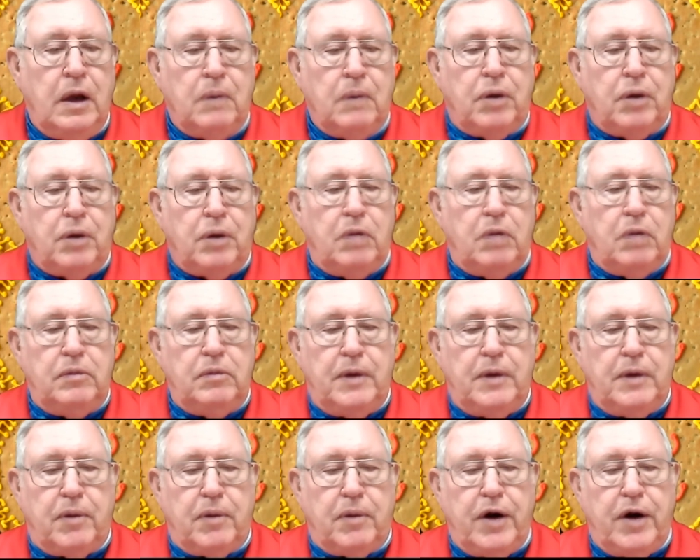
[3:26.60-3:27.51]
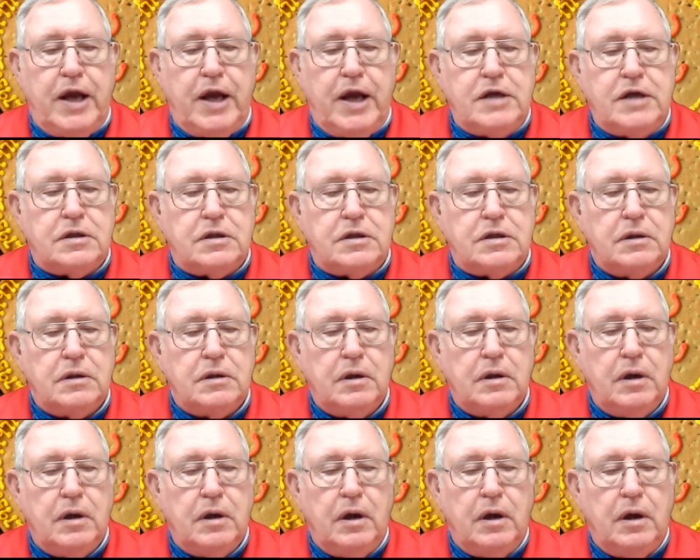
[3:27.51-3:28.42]
Problem number 8,
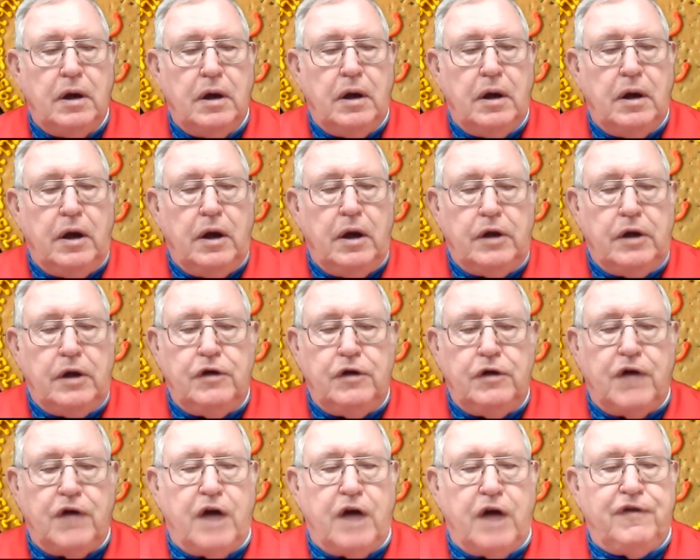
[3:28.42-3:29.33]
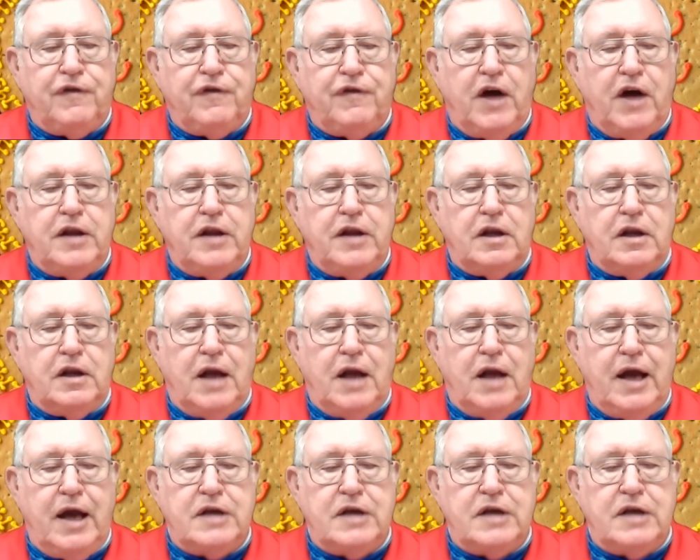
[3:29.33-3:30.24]
you've got to find the
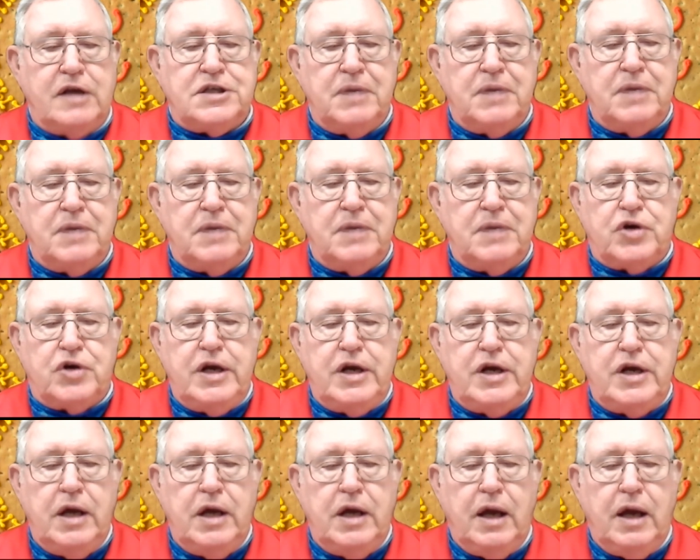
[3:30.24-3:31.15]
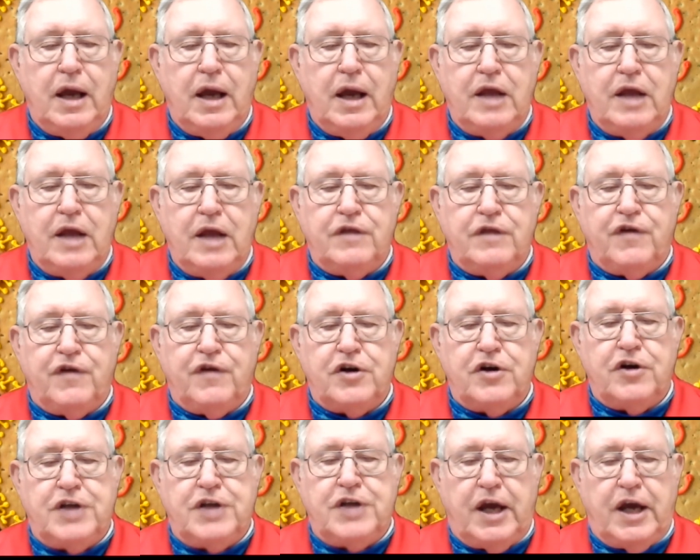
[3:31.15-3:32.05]
line of symmetry and the
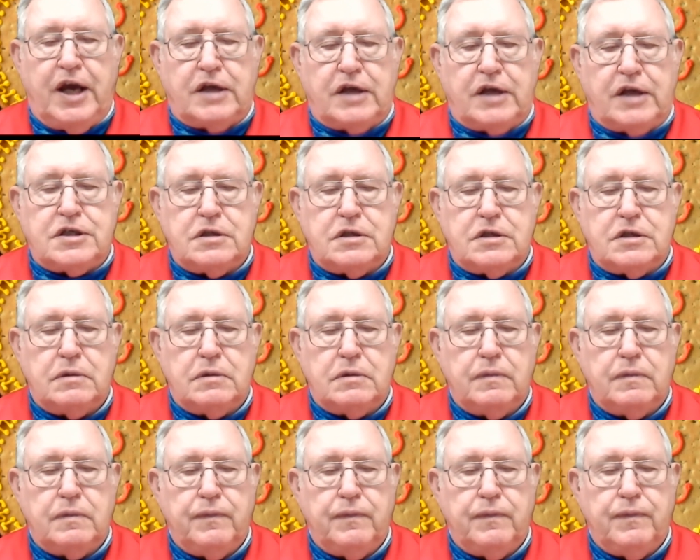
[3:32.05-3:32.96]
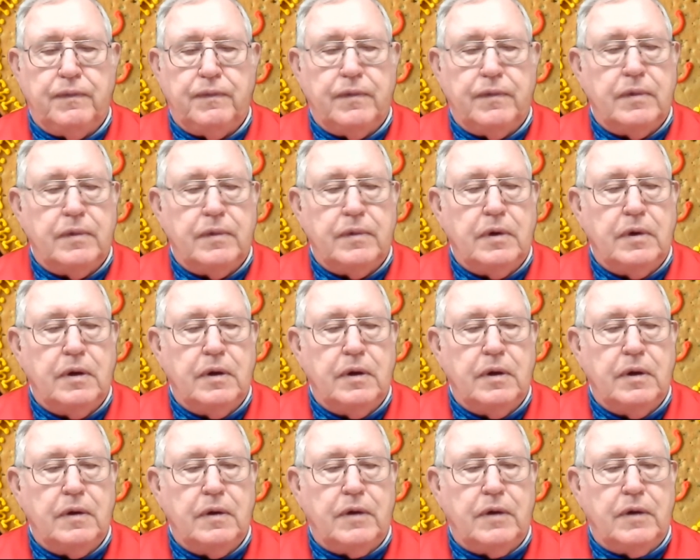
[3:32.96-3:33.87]
vertex.
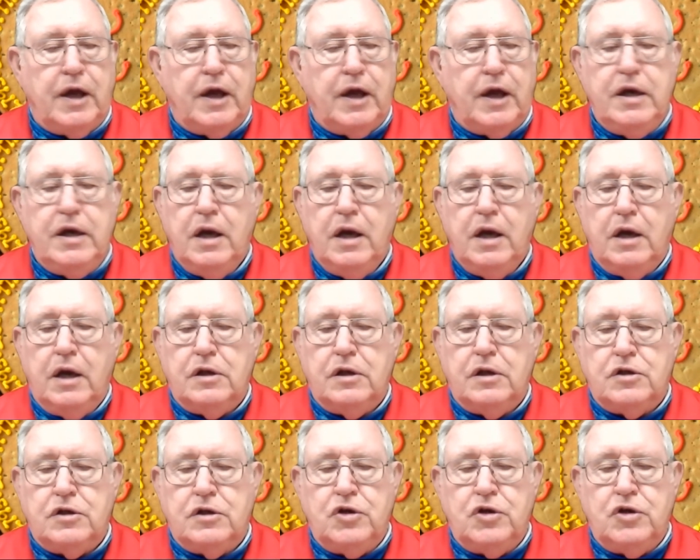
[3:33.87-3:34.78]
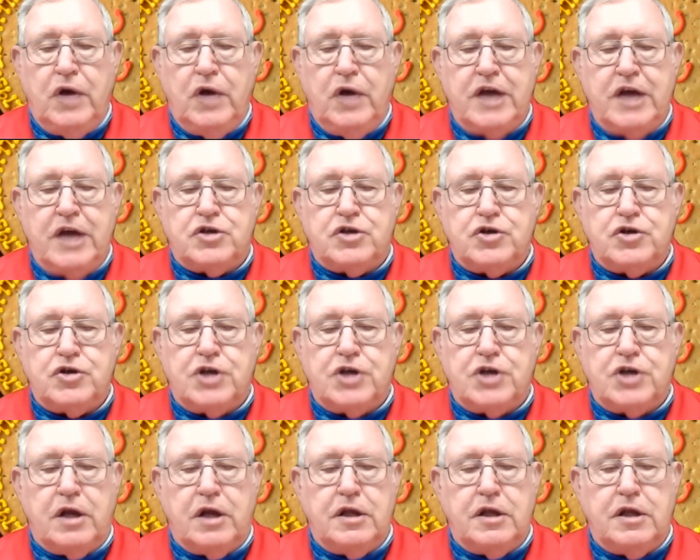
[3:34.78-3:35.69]
Okay, 2 answers
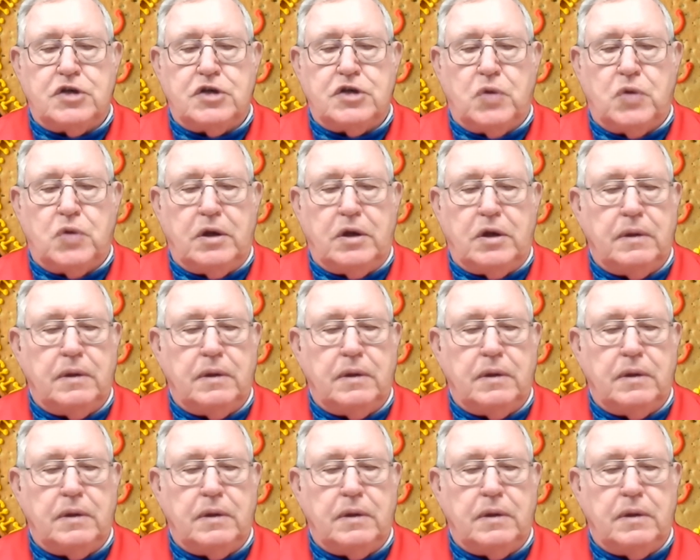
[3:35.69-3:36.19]
on this one.